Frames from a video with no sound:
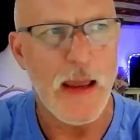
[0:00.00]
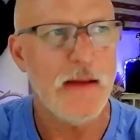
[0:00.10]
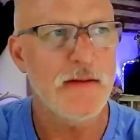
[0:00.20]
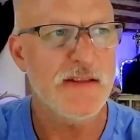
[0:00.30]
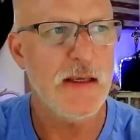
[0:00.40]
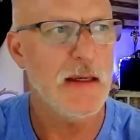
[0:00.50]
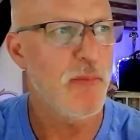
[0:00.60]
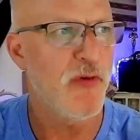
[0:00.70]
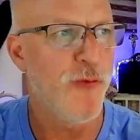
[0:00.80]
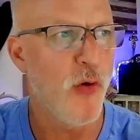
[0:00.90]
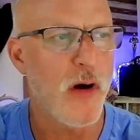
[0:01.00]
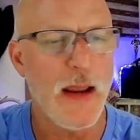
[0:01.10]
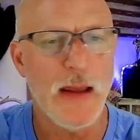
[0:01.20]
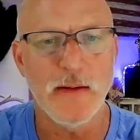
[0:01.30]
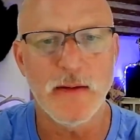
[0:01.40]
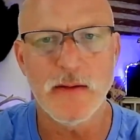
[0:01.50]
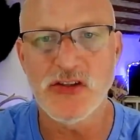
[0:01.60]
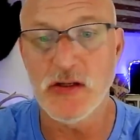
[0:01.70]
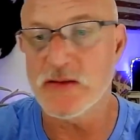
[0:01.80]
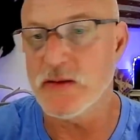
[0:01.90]
And seeing it before, and
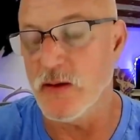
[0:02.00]
just